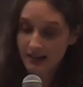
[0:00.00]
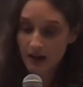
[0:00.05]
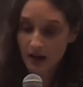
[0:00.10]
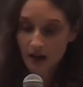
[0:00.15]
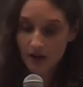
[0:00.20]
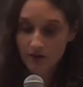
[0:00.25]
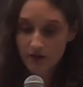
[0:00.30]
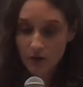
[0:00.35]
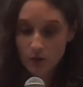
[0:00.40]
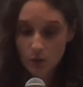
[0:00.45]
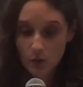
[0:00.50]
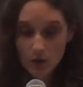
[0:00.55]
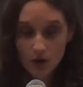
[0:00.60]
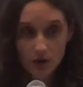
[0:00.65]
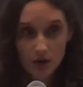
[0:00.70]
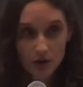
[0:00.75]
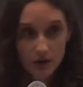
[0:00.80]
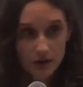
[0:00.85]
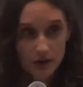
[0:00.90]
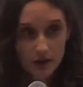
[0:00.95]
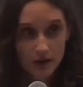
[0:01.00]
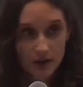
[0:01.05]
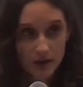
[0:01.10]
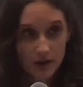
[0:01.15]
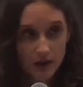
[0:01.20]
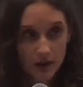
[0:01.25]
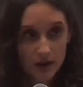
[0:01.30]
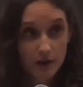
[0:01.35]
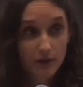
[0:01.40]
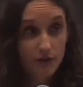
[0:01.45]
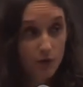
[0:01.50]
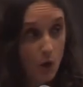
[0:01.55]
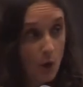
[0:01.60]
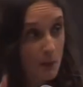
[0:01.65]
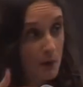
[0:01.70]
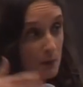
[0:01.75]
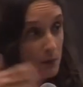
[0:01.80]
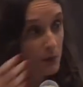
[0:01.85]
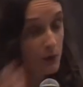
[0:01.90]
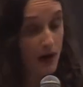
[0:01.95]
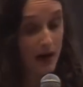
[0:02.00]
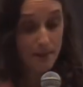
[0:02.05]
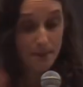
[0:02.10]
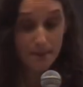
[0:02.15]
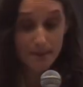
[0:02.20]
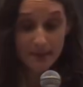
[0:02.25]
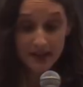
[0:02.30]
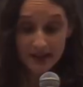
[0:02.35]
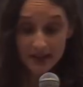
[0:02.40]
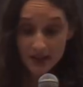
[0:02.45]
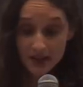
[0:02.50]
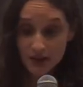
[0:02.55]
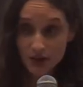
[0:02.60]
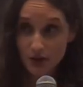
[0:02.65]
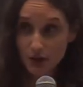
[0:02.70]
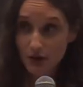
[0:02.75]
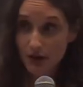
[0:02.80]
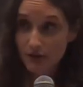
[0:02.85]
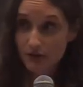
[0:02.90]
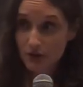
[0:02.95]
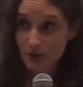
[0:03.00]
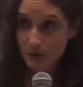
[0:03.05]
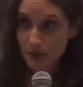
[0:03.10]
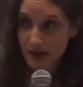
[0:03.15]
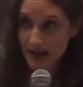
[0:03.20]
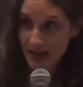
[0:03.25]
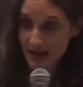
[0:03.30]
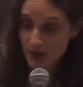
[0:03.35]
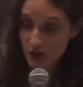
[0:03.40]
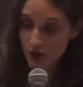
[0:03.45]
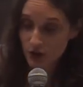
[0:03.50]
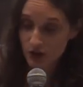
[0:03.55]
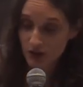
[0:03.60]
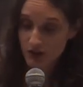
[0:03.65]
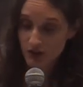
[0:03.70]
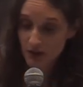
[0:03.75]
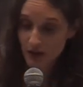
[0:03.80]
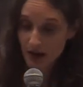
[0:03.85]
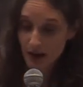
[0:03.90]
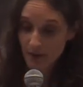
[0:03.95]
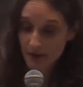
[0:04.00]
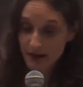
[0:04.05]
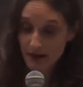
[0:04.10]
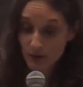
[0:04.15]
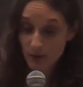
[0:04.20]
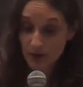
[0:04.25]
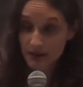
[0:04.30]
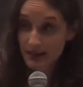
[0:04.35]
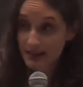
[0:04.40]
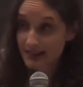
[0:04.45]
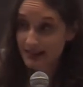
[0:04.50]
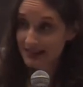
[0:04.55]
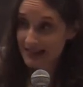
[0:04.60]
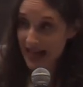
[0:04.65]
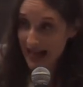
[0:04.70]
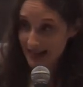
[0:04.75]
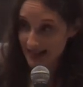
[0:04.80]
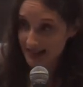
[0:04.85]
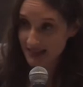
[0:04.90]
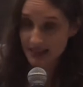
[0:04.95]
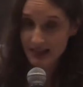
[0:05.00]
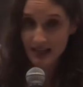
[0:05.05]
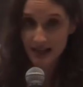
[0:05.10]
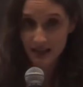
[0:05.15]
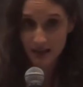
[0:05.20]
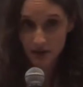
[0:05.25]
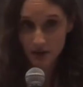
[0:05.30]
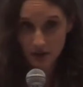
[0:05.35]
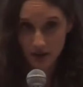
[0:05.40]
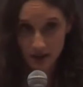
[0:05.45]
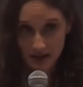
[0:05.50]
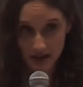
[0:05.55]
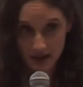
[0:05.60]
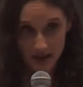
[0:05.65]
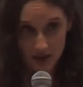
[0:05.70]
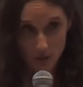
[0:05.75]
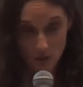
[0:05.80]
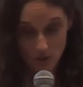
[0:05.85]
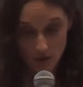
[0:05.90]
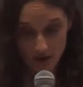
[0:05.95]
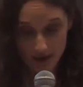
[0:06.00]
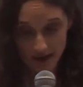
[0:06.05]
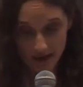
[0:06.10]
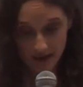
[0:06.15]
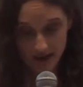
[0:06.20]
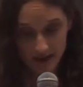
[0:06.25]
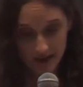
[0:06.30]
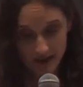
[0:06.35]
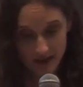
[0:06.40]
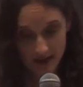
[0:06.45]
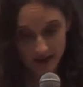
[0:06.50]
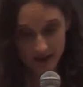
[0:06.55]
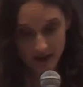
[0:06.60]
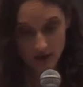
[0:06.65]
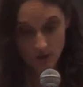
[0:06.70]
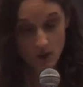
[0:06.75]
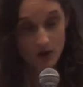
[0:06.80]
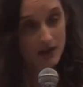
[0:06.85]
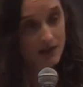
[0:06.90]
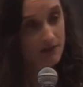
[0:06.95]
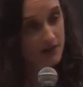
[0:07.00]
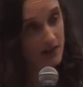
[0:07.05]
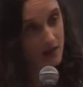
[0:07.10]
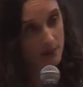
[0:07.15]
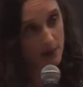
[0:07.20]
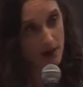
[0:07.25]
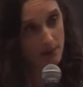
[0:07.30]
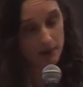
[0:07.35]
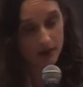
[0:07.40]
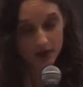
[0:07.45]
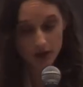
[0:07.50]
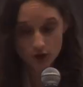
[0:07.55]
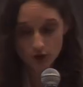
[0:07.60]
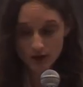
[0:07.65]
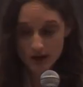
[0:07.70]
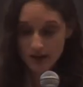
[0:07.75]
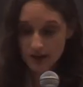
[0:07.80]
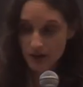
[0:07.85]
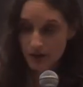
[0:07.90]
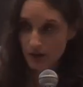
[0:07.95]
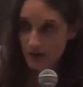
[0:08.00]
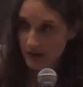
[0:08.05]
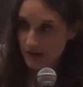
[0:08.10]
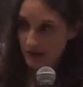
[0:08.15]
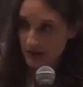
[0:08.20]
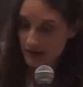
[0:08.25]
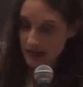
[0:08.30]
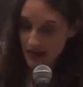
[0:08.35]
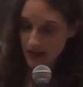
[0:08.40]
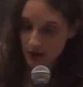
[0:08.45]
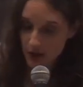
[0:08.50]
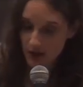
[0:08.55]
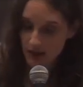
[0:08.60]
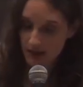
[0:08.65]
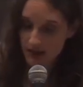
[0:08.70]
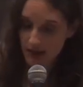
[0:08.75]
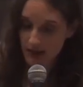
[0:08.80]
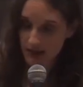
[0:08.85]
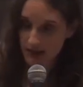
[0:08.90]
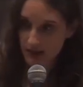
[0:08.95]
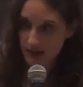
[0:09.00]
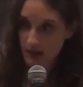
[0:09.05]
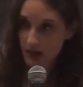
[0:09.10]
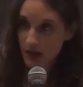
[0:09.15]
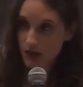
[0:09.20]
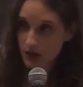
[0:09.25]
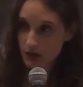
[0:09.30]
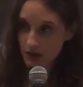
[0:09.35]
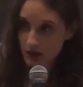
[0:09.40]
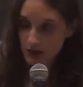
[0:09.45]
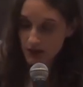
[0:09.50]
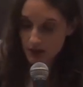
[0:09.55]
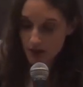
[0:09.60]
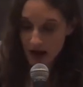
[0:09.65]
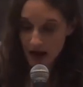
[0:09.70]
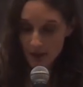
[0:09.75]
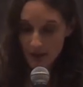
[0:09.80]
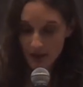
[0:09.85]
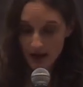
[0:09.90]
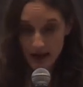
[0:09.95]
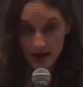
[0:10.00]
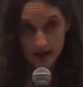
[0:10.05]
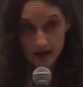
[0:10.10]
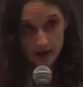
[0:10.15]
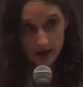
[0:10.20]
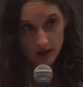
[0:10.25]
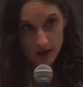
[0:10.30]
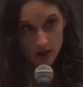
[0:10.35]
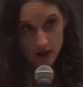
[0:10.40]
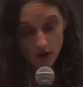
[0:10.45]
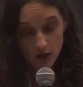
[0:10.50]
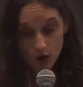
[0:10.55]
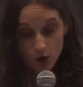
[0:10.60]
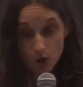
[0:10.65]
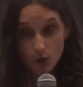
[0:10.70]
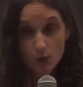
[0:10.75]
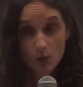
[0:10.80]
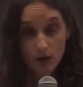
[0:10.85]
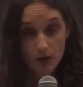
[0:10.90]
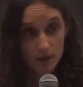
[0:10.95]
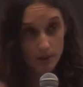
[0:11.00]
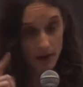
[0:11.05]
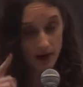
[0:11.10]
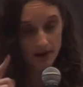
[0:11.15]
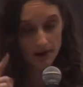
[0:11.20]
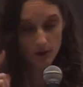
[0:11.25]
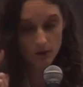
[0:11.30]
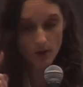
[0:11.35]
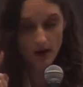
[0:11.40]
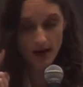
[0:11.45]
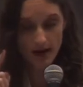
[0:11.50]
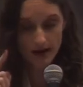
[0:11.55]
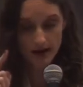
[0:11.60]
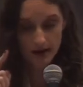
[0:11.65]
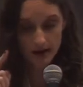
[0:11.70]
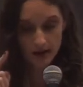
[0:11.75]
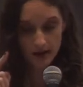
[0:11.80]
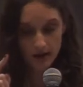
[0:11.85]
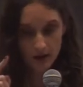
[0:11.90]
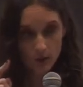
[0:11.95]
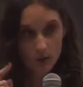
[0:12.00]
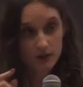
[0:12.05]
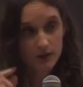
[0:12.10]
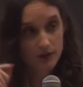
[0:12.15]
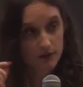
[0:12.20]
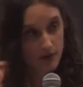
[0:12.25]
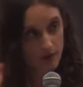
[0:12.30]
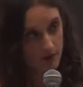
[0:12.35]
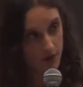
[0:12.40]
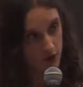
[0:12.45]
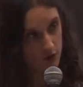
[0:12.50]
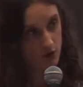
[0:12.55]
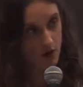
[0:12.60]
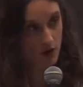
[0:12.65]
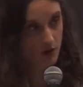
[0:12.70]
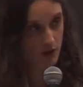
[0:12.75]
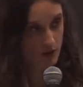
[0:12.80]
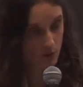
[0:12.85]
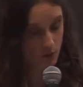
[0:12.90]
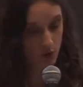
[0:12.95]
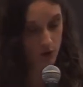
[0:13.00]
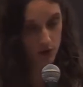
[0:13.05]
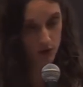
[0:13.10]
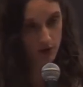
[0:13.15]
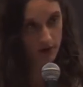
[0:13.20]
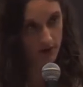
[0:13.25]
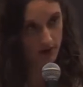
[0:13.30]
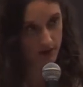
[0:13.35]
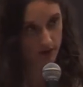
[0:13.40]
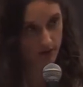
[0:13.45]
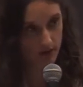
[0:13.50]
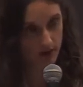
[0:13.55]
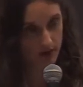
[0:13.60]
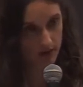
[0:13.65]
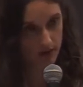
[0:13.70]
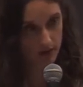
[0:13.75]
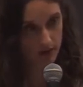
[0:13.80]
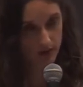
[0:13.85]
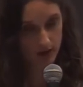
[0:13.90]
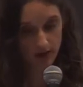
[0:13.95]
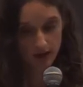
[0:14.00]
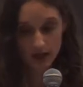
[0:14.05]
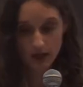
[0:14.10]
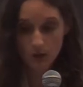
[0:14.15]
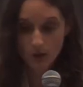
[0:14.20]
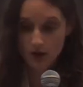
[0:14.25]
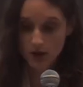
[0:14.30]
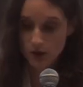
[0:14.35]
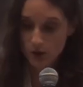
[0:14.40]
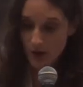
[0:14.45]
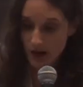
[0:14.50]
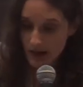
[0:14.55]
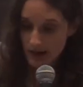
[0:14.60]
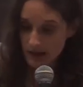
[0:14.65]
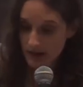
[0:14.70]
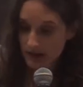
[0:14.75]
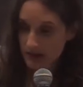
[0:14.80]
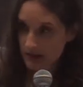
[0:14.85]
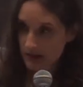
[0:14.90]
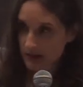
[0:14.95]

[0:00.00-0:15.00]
of the world, the former Prime Minister of Japan, Shinzo Abe, was assassinated early this morning while giving a public address during their election season. Shinzo Abe, who, by the way, was a very strong supporter of Israel. He went twice.